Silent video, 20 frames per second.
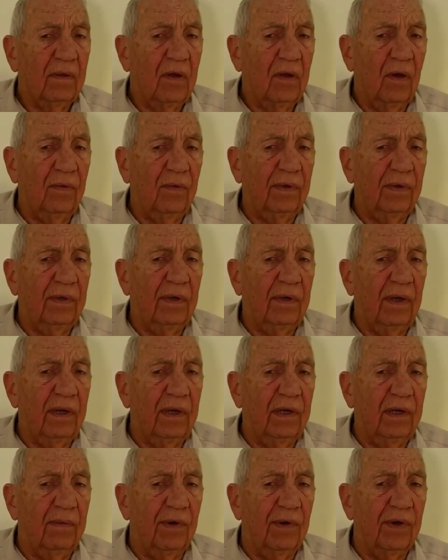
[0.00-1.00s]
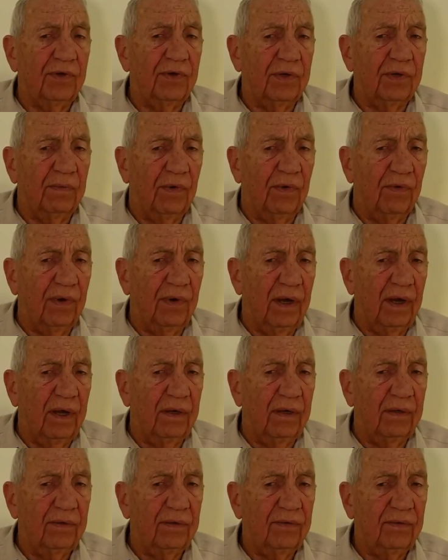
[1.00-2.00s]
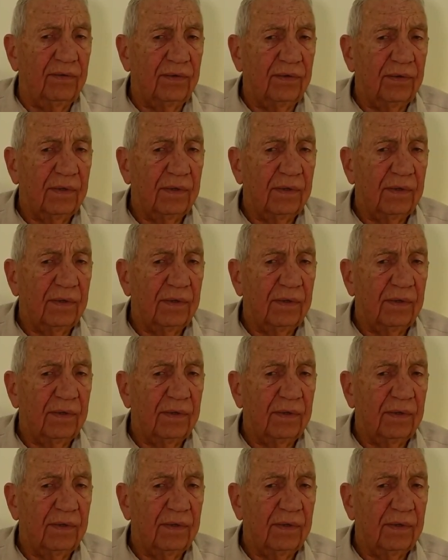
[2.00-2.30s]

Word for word: going in the Merchant Marines,